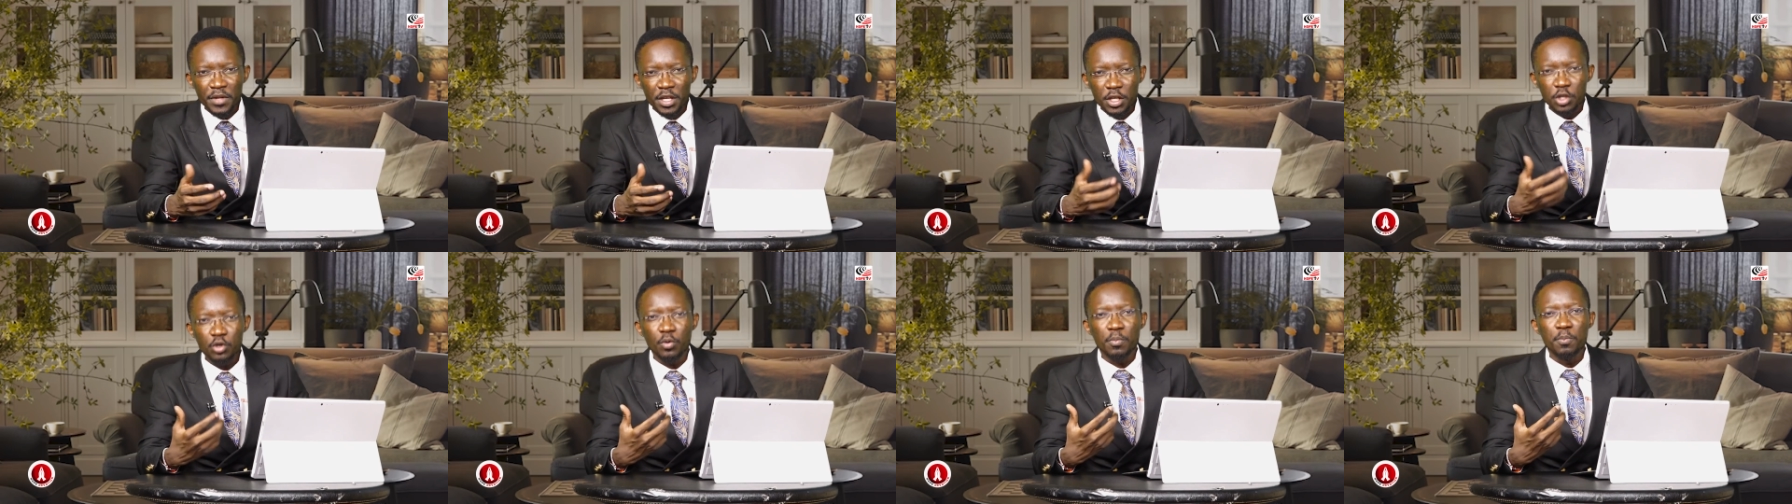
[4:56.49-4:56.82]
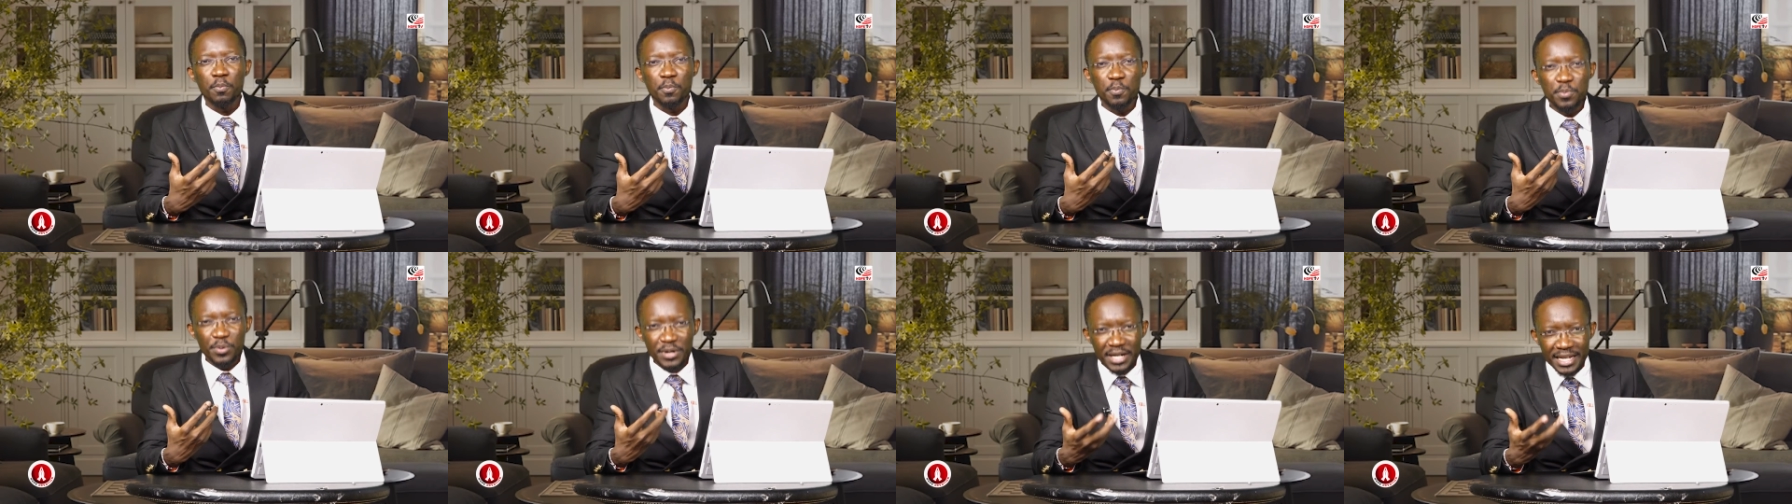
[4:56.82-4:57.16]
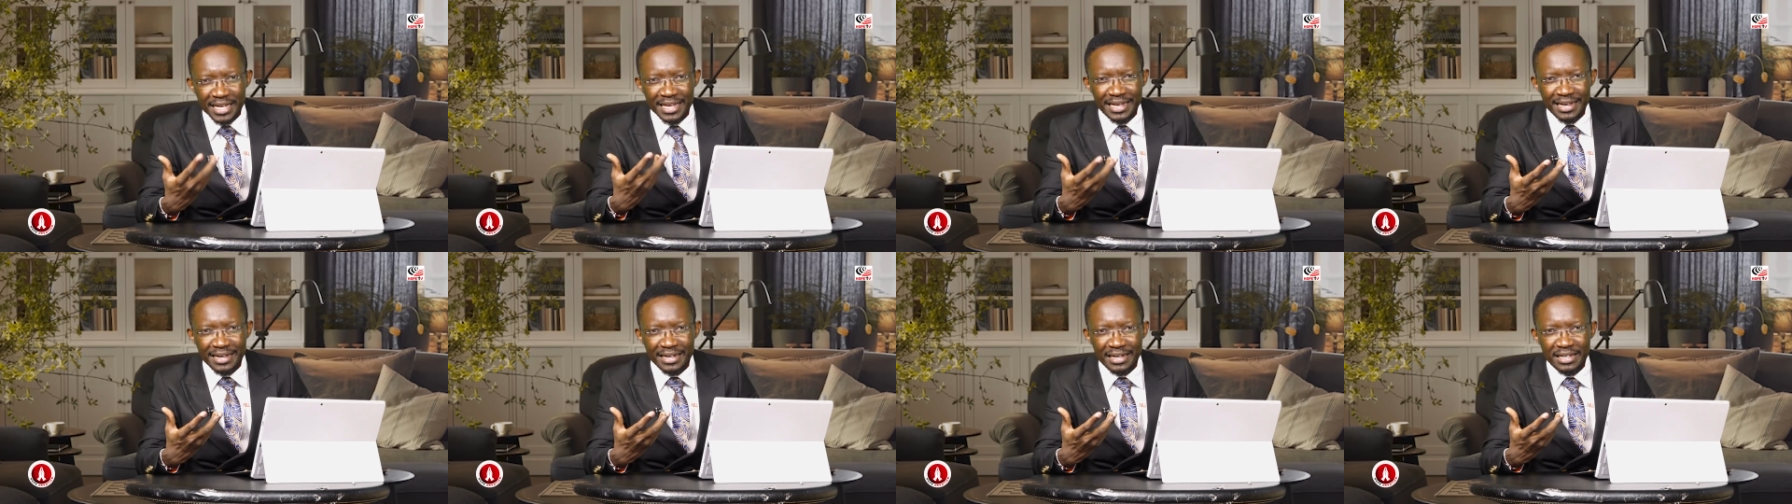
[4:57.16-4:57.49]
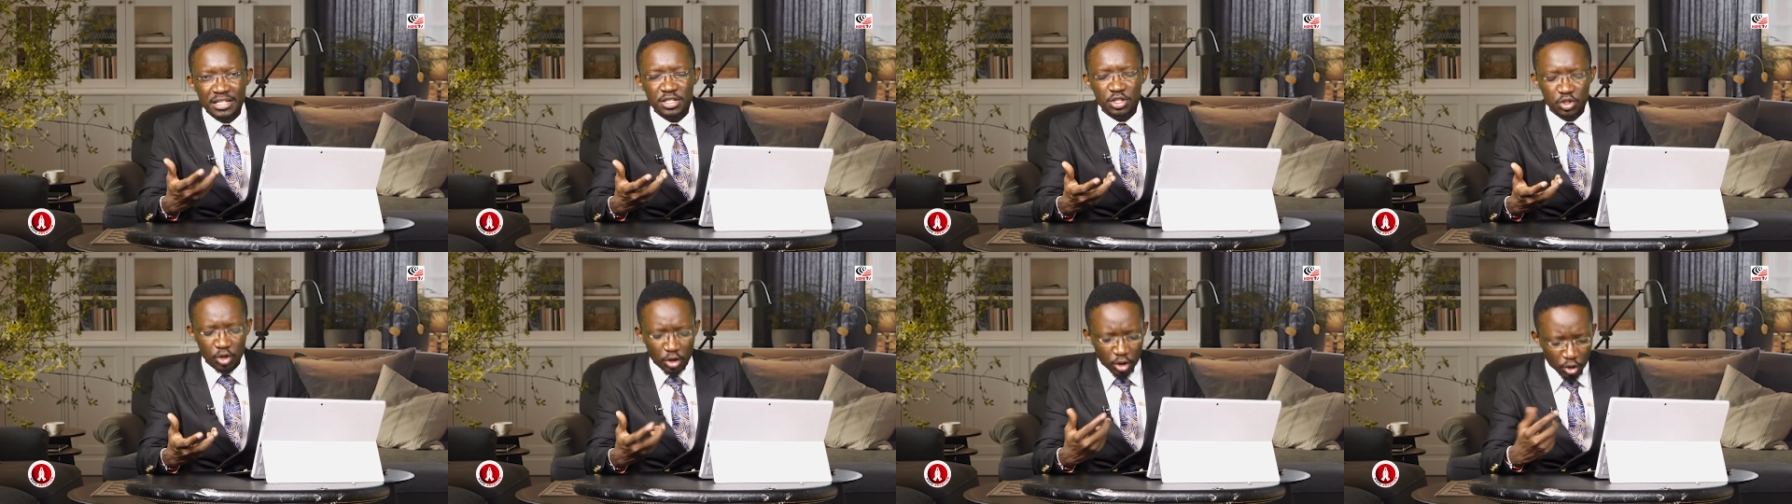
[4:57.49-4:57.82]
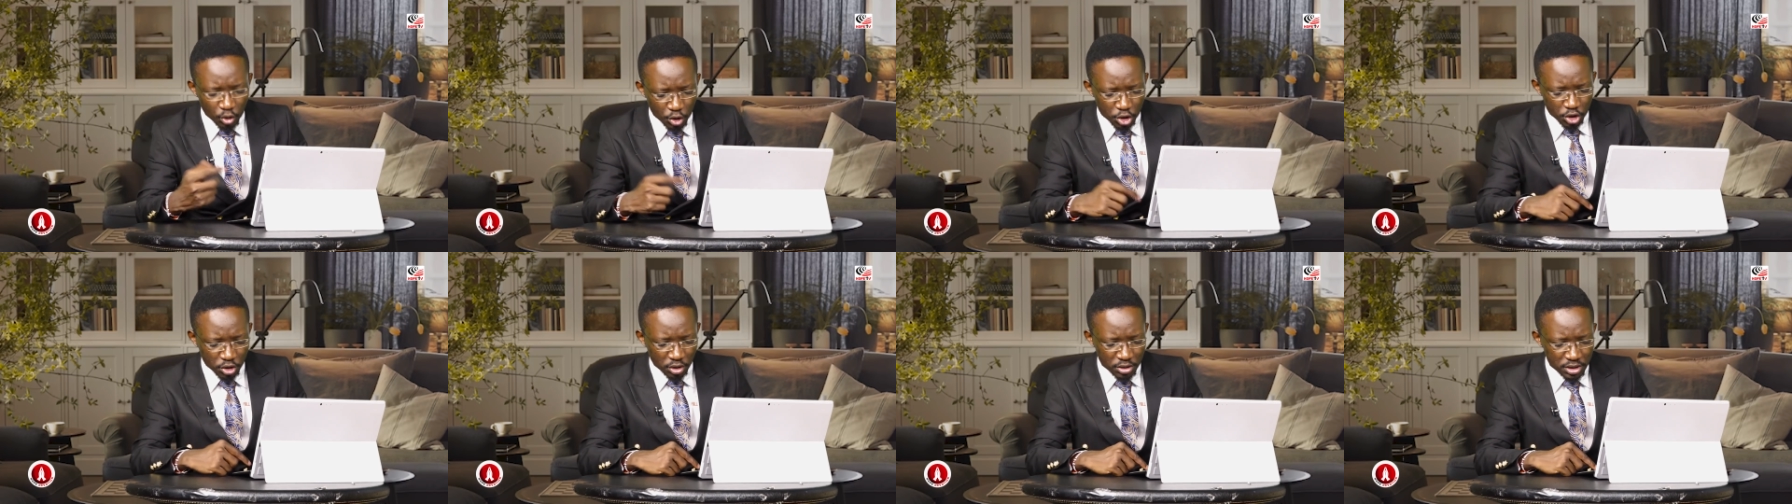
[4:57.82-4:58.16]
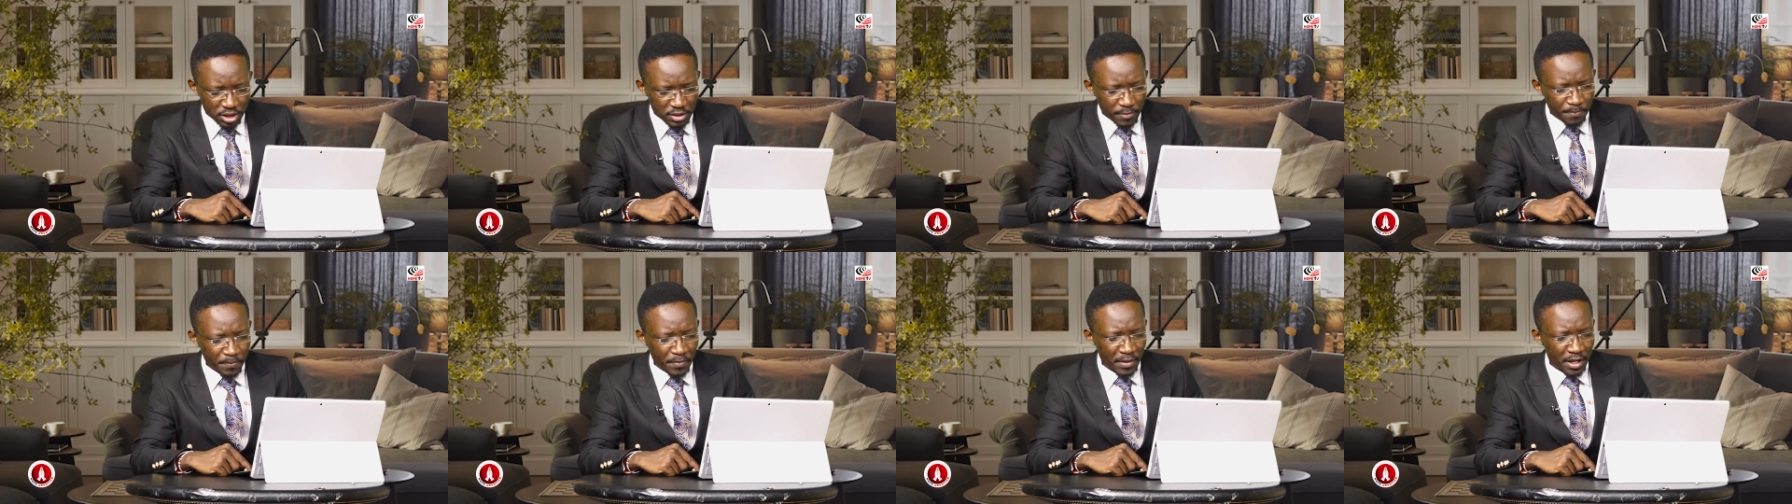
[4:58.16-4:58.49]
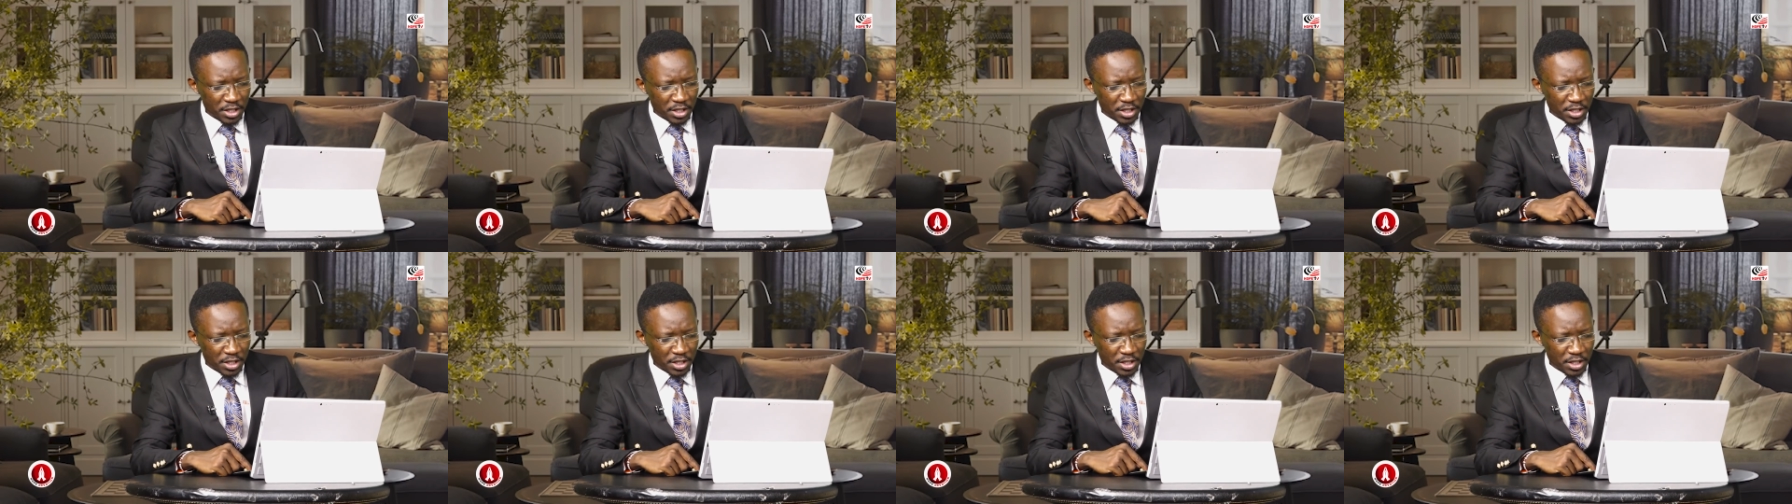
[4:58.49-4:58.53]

you bring solutions